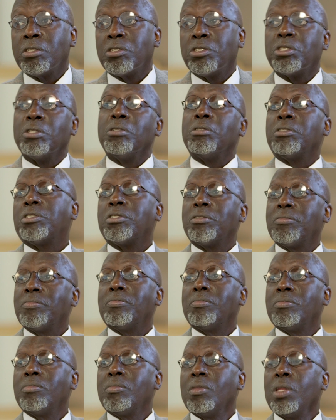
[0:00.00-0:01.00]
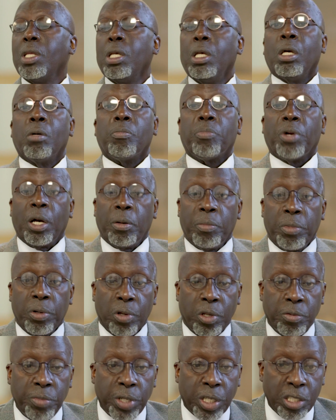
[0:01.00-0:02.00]
the church,
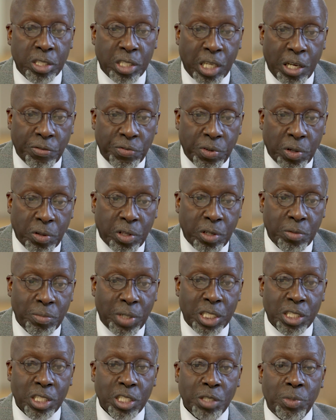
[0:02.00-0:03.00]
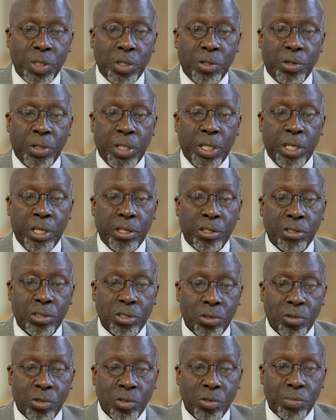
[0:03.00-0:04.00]
primarily because I felt that my seminary years
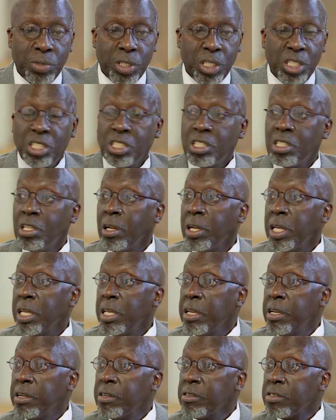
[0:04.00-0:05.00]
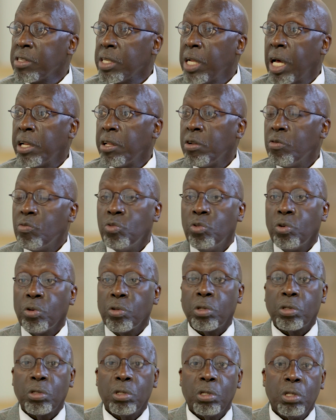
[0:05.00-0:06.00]
ought to be study years, and I didn't
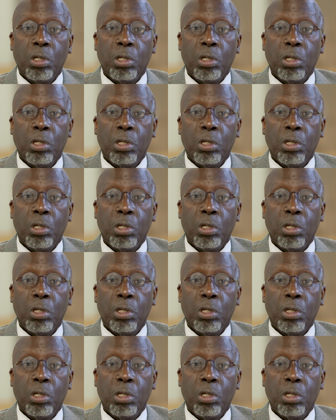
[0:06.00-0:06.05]
want